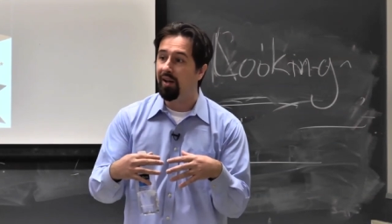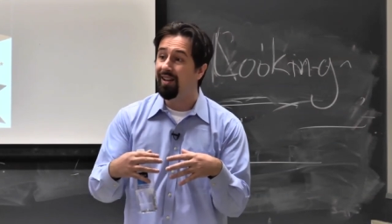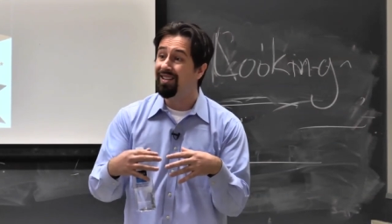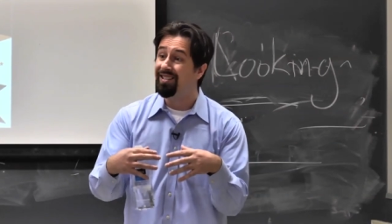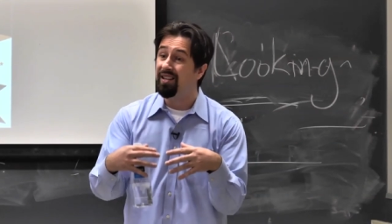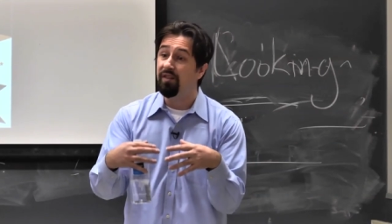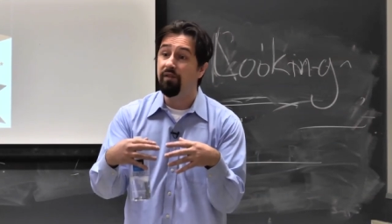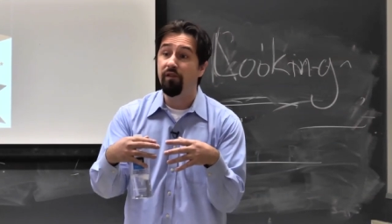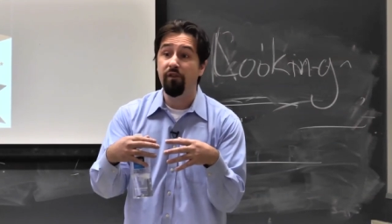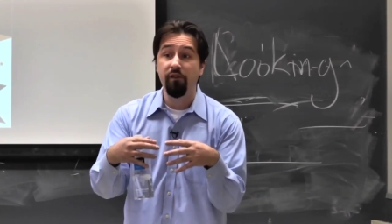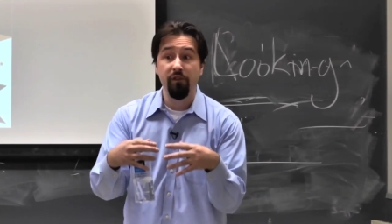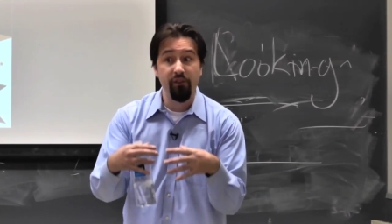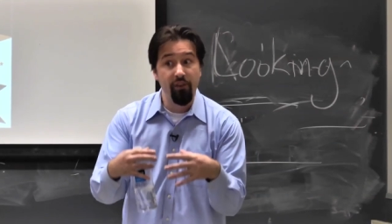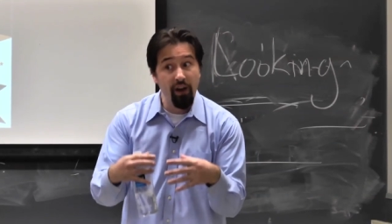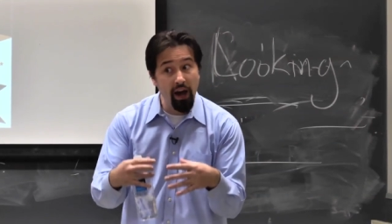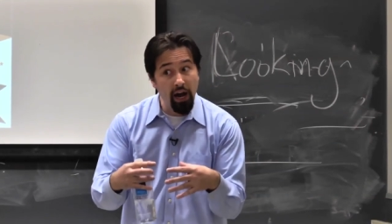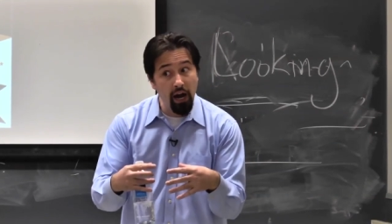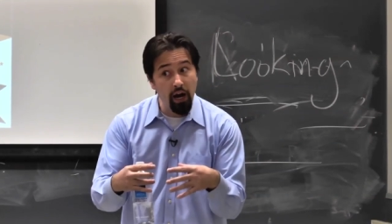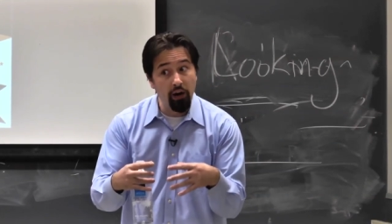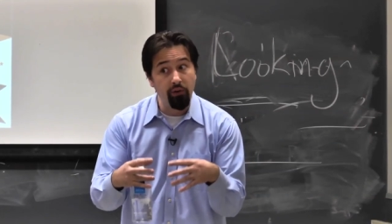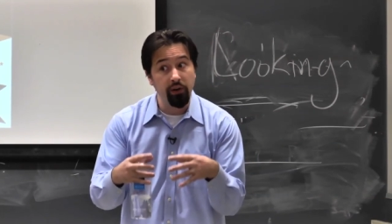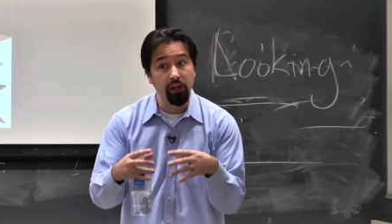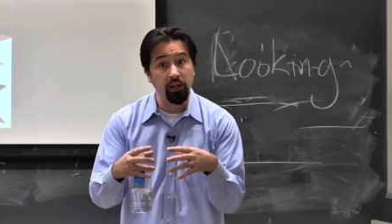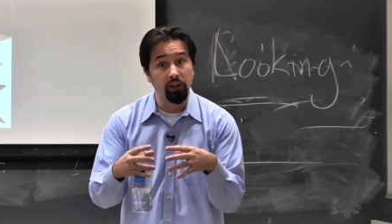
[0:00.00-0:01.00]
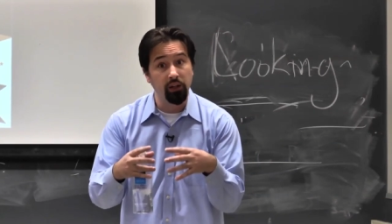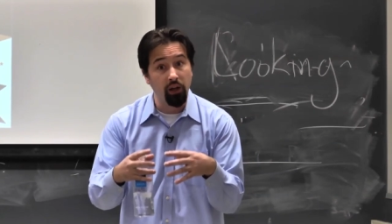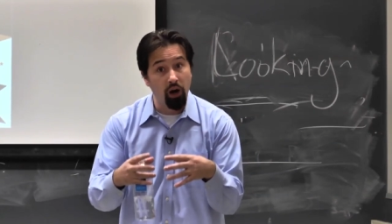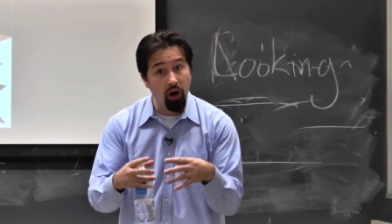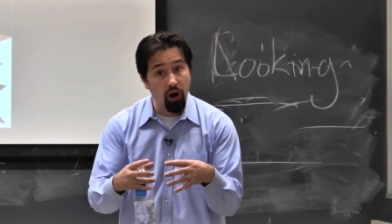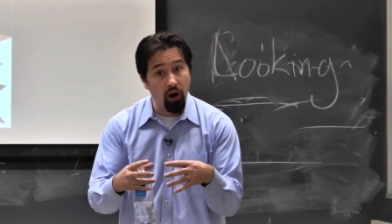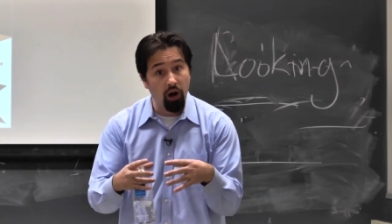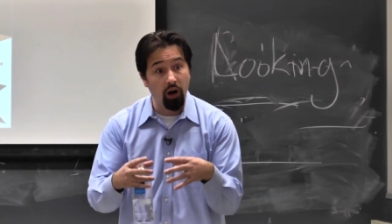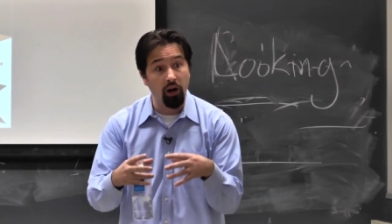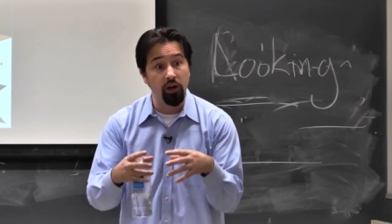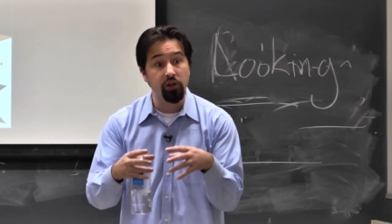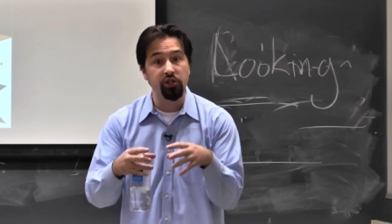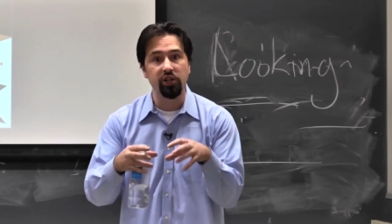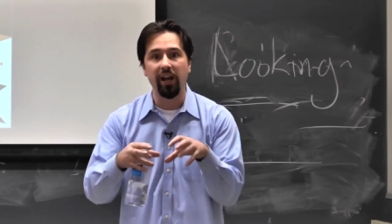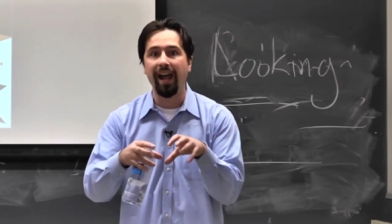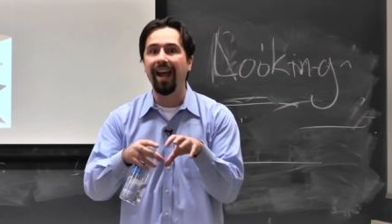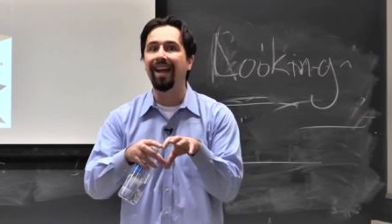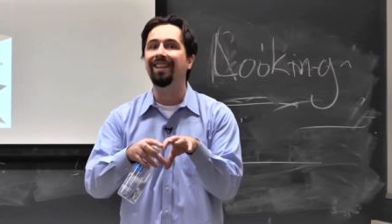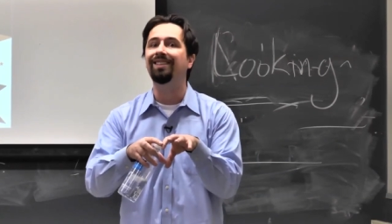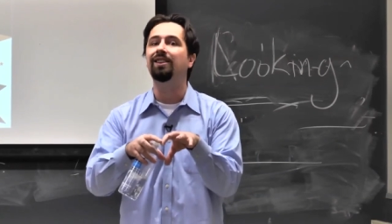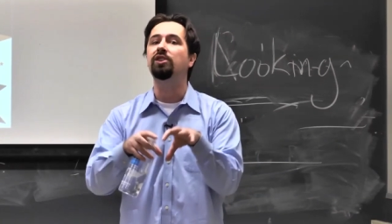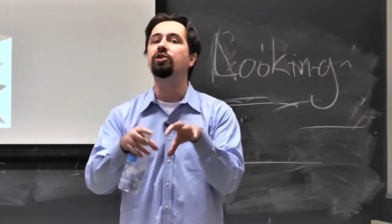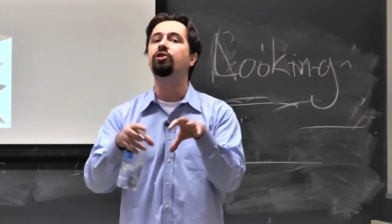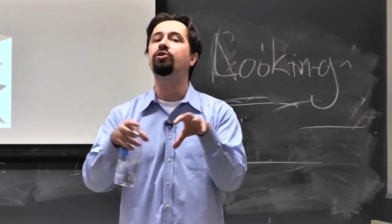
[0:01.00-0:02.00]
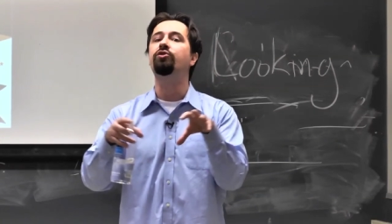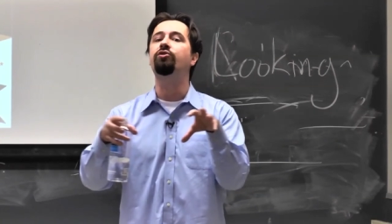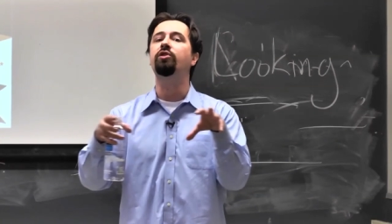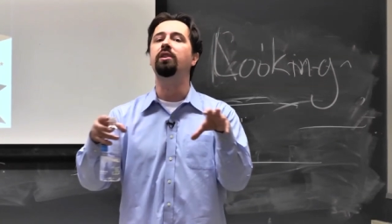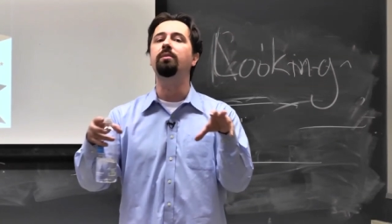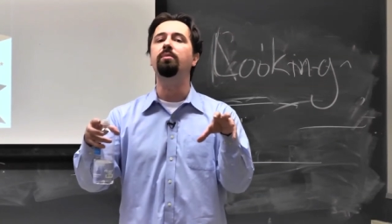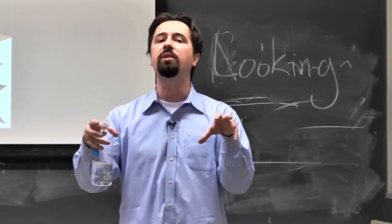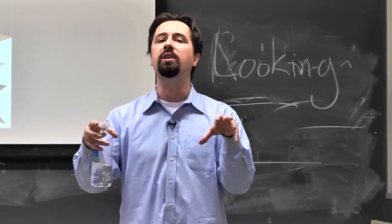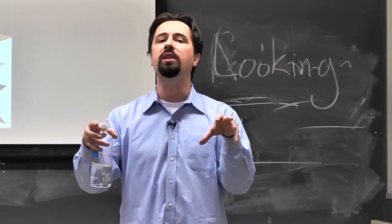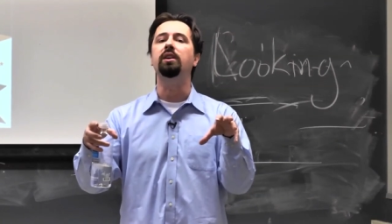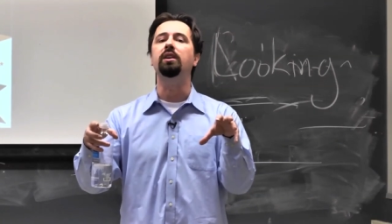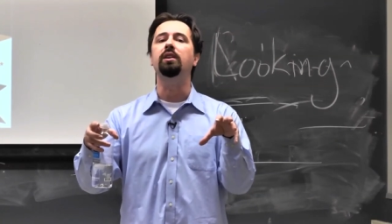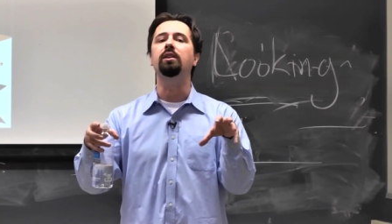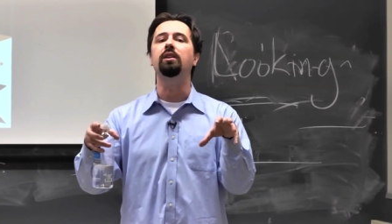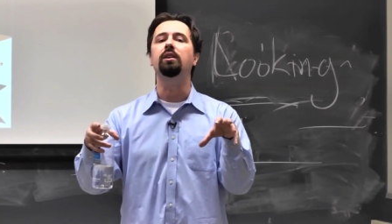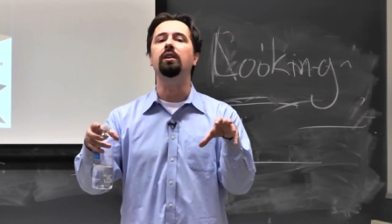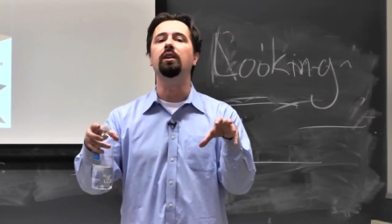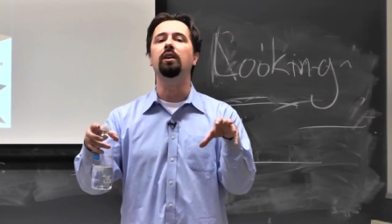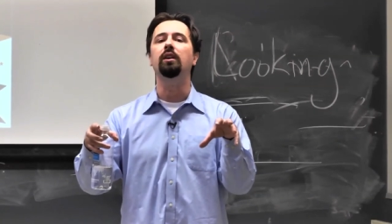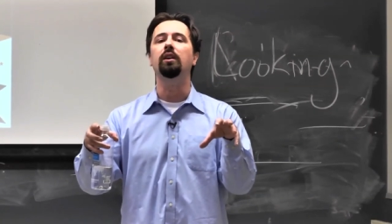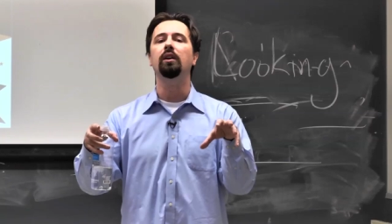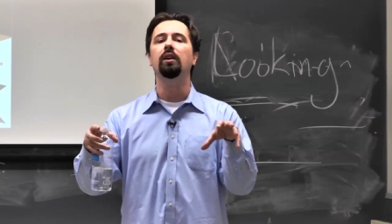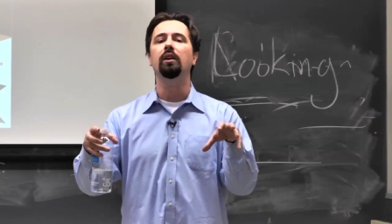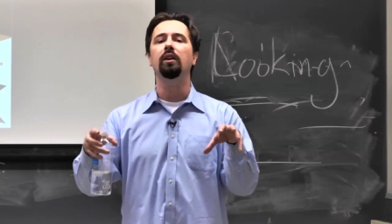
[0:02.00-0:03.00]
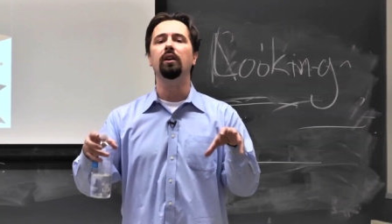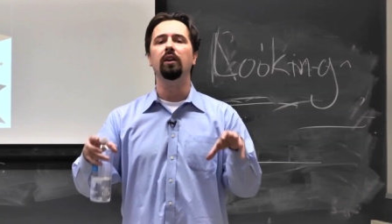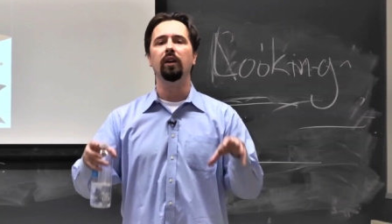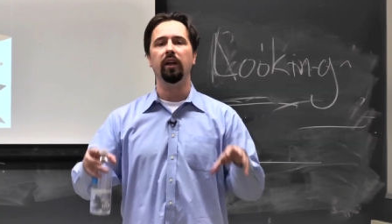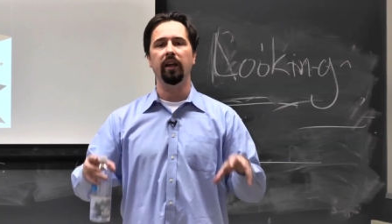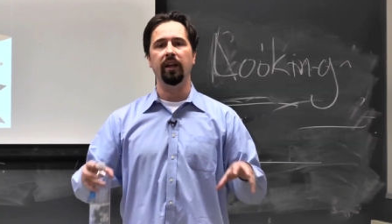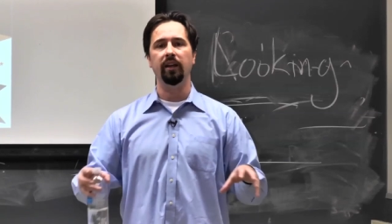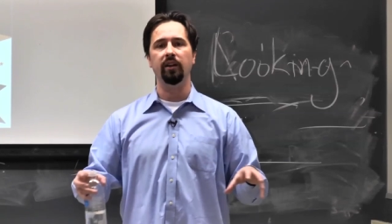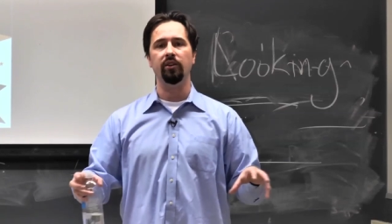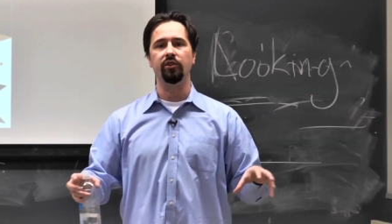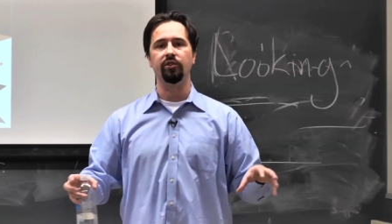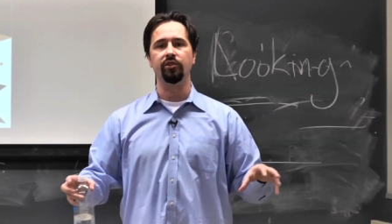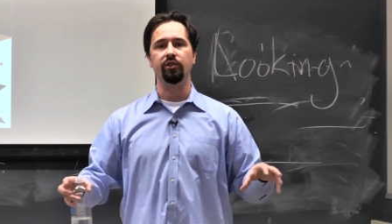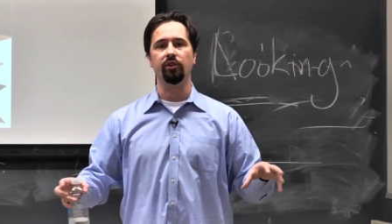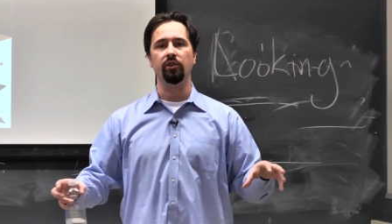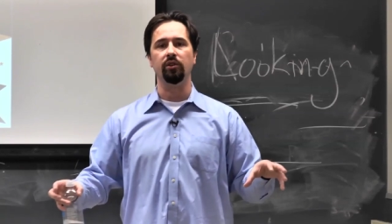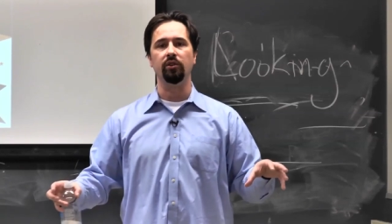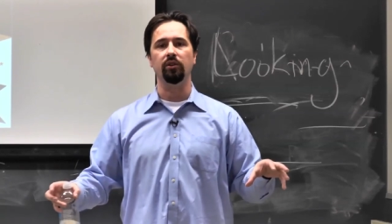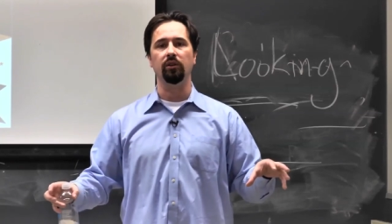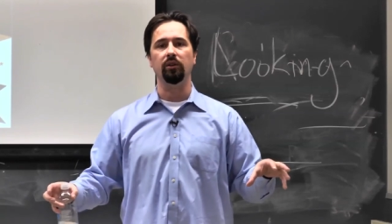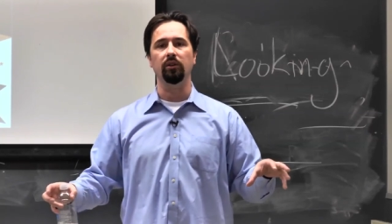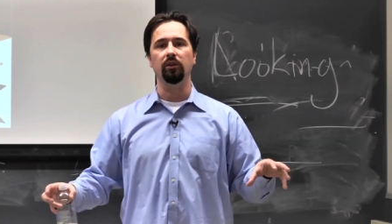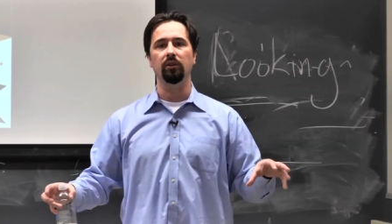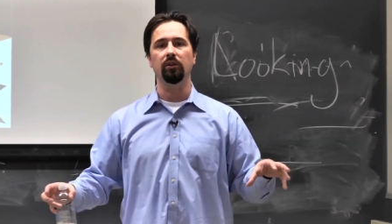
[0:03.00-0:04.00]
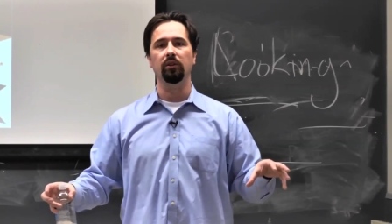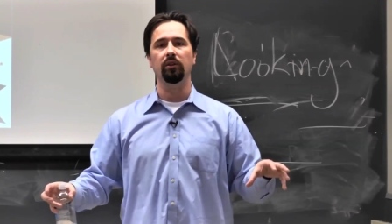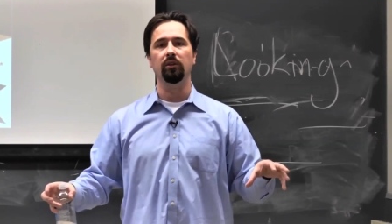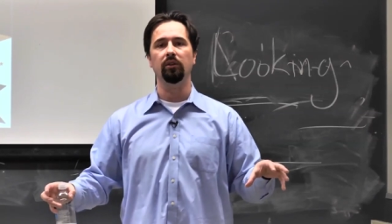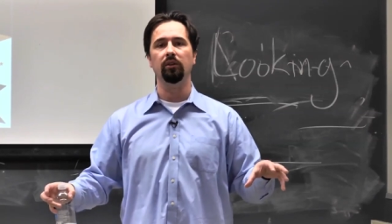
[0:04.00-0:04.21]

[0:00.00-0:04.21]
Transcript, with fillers: It's a very large and distributed inner circle,